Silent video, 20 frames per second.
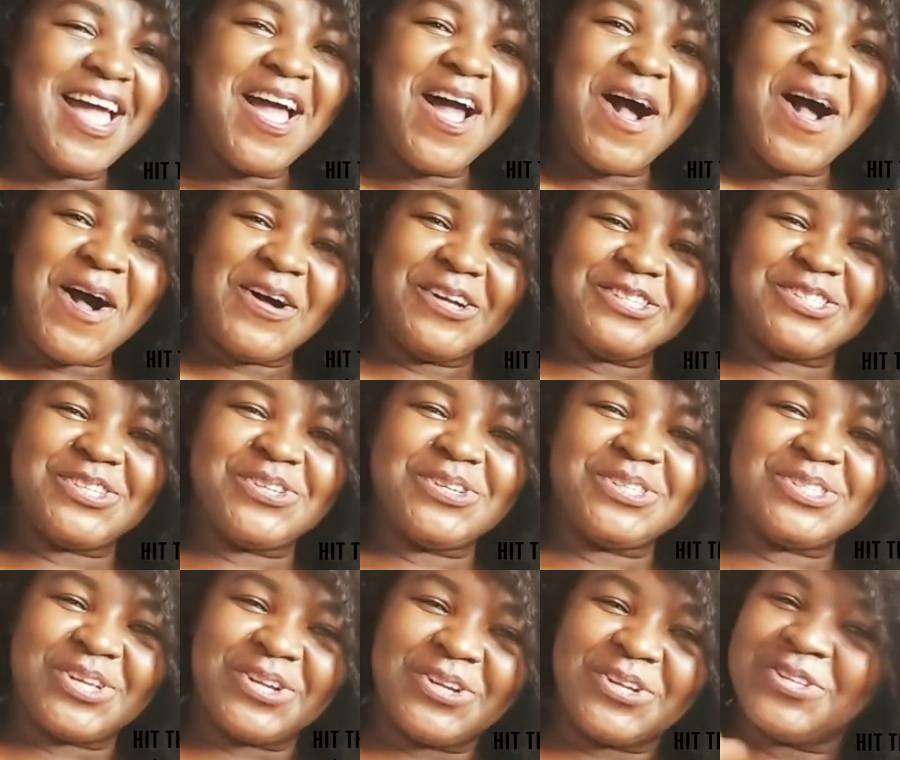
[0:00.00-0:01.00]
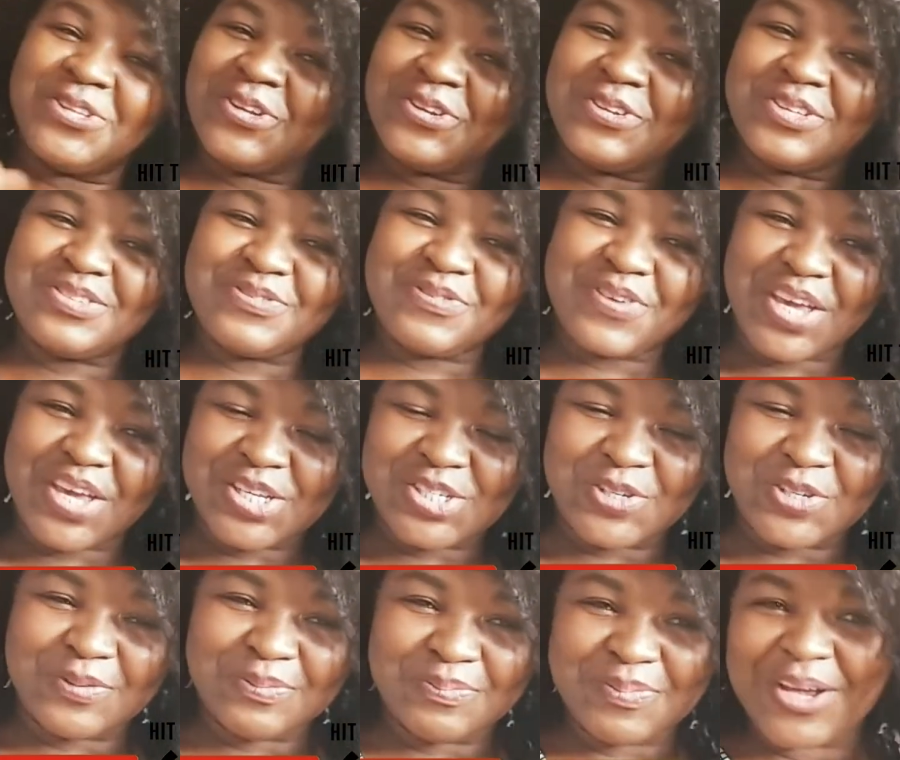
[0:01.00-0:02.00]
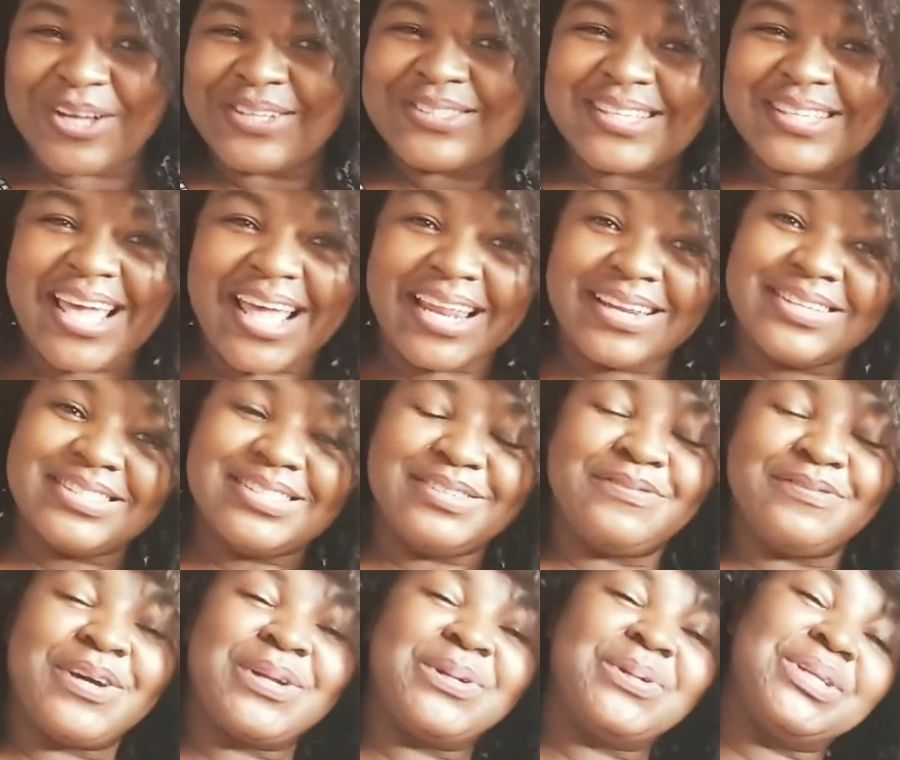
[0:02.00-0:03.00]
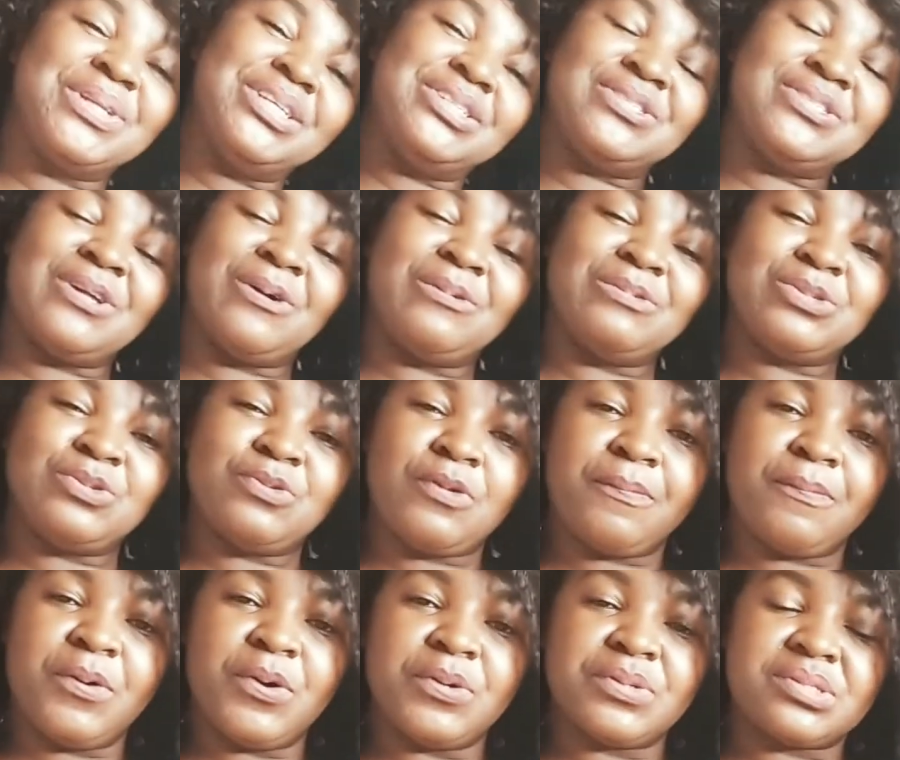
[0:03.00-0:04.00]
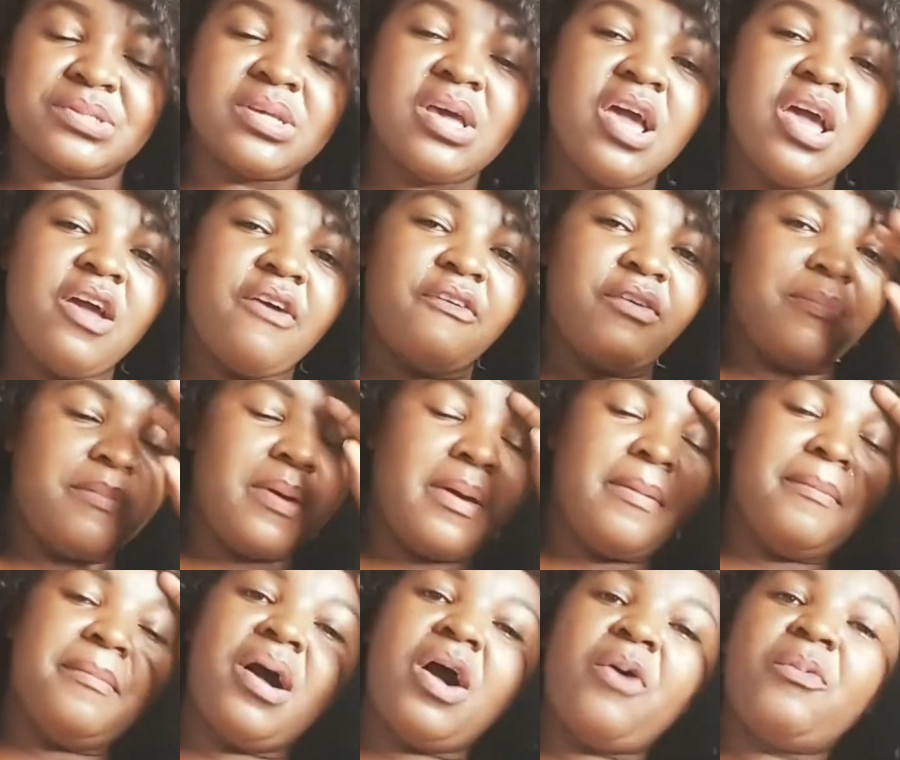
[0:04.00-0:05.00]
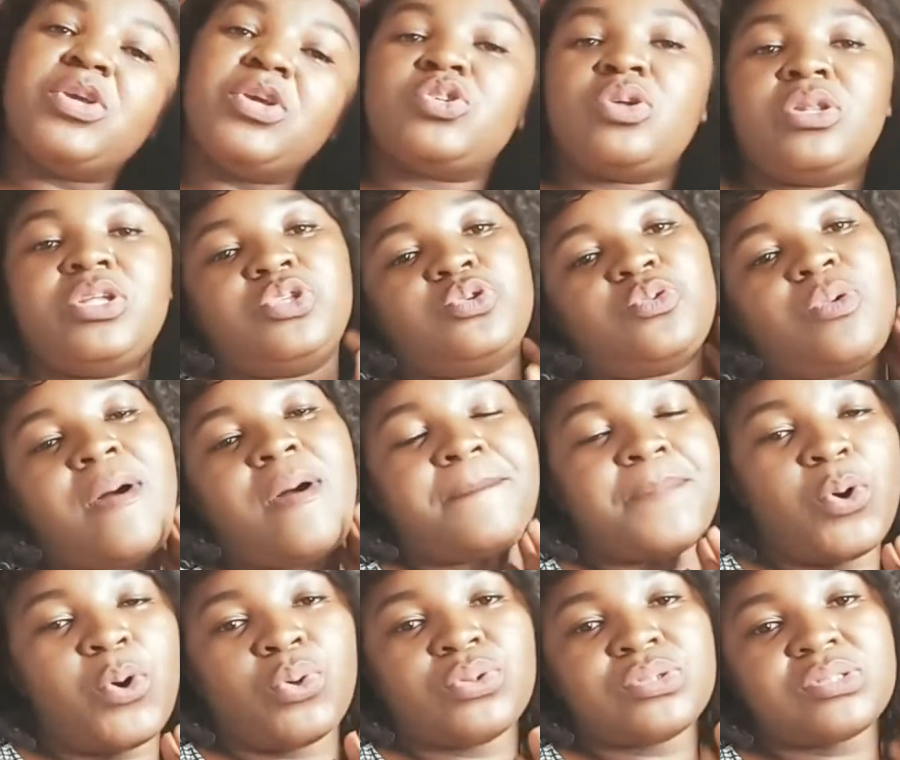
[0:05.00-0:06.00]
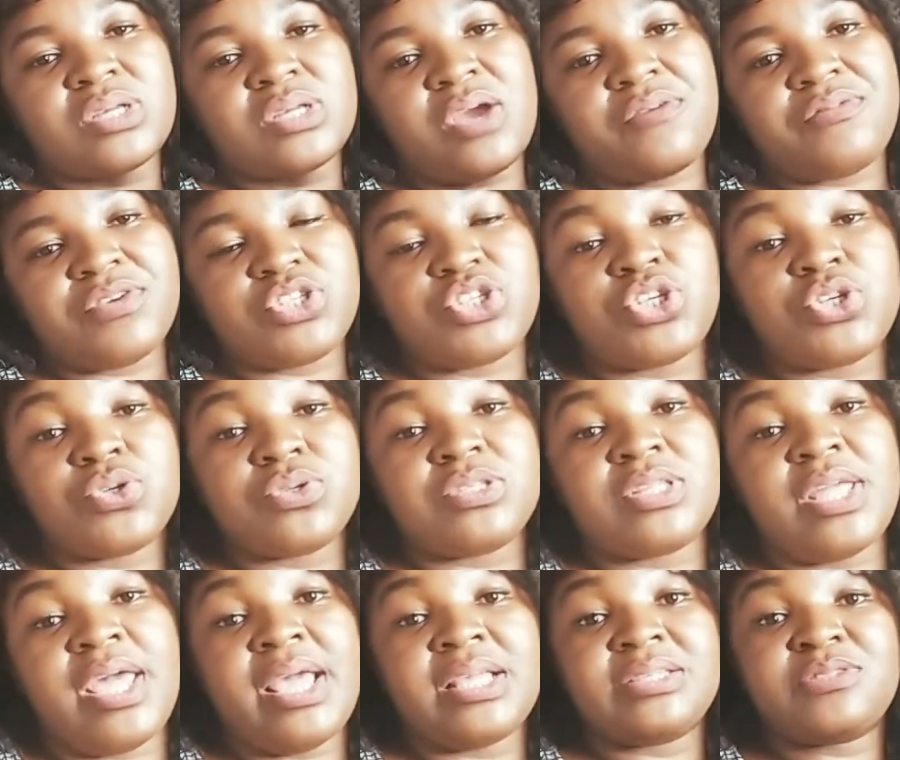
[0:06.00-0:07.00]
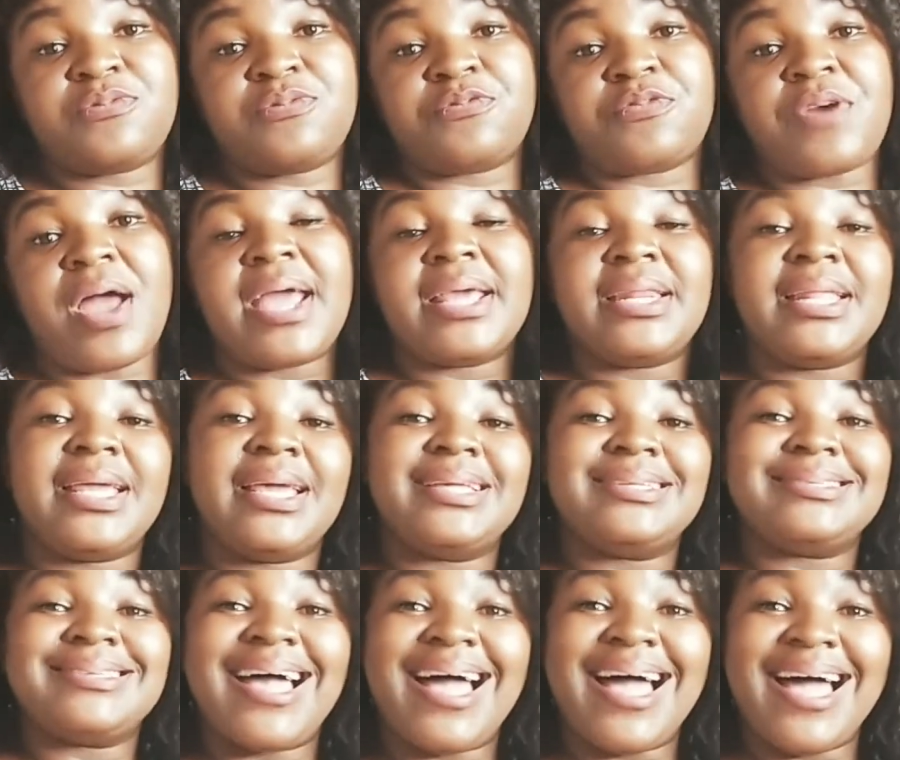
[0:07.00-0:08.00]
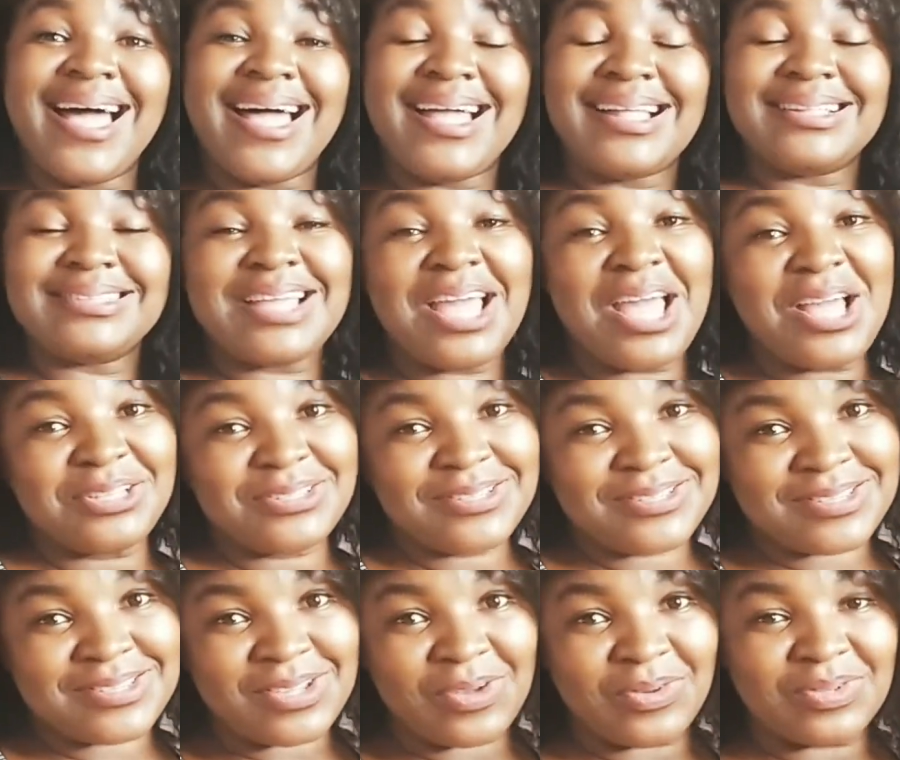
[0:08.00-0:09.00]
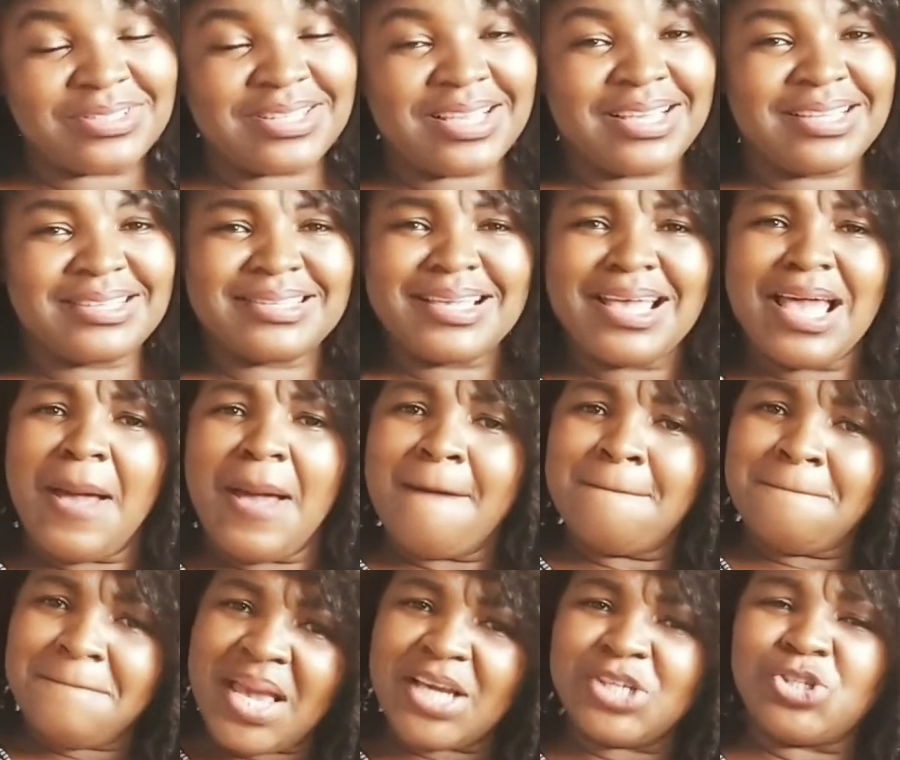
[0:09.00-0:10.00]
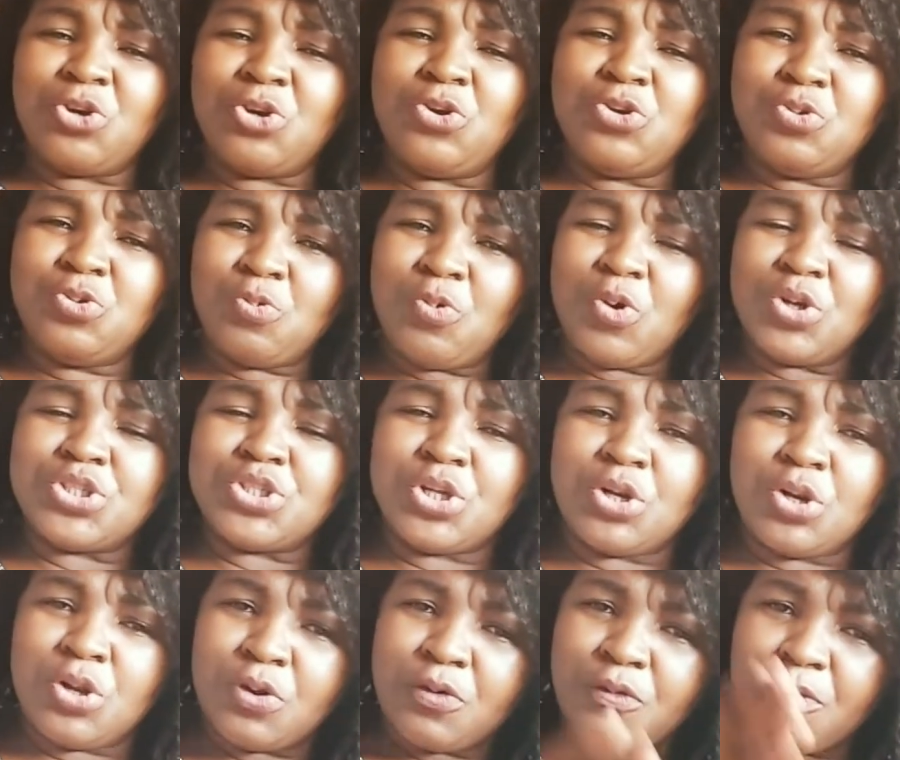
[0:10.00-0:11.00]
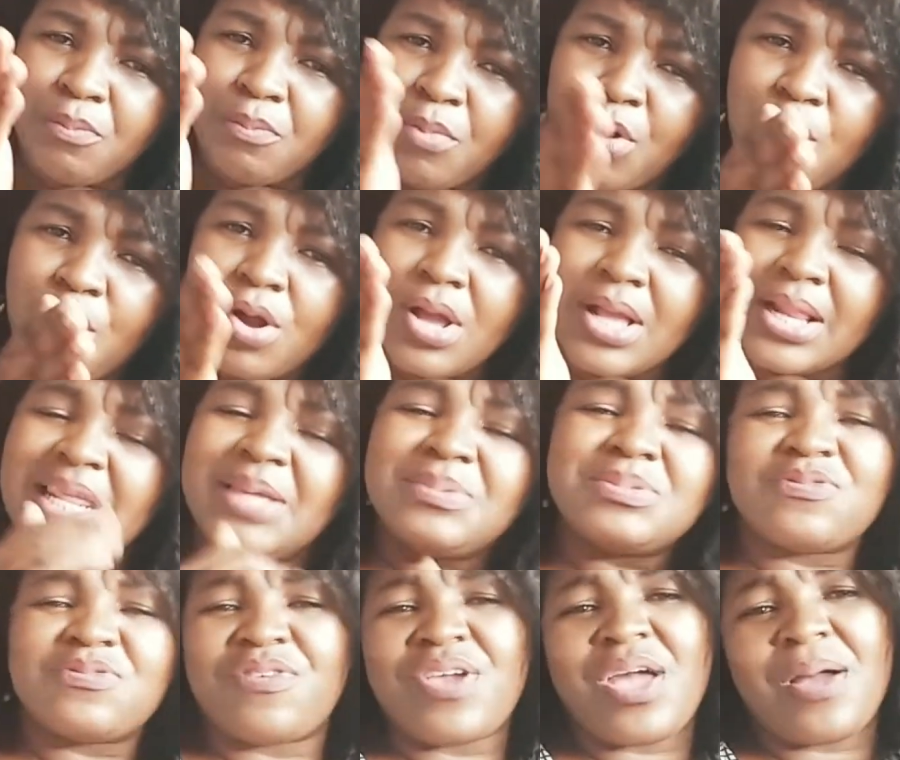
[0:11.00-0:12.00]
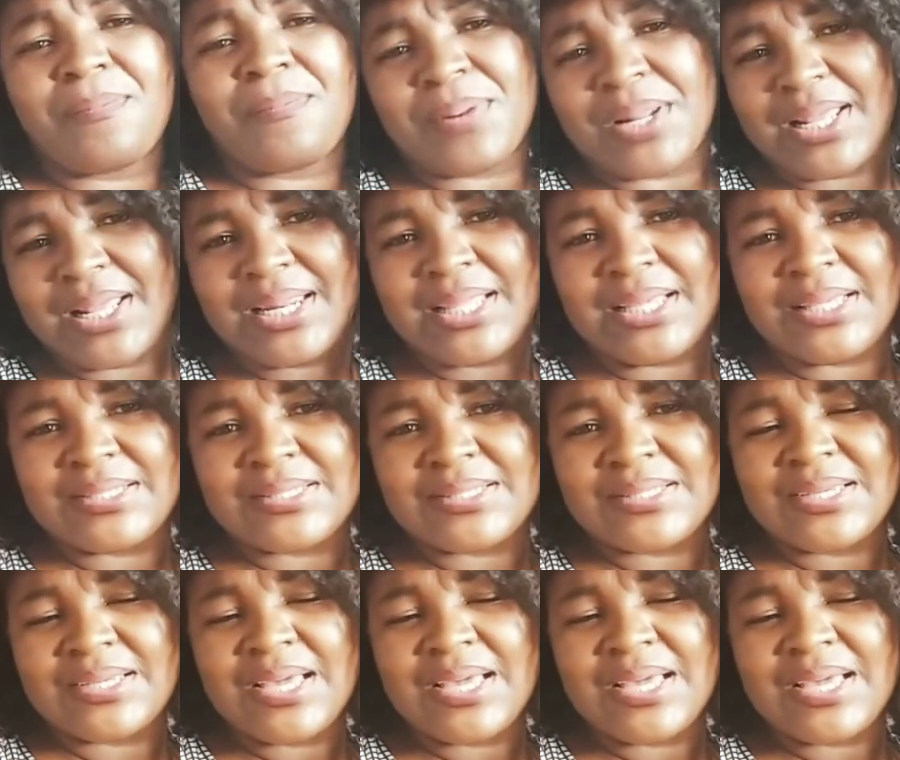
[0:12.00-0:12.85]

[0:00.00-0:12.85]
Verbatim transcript: Also turn on your notification bell to get notified on each time we do a post. Remember, we usually do our post every Tuesdays, Fridays and Sundays. Make sure you watch a lot of more clips via playlist.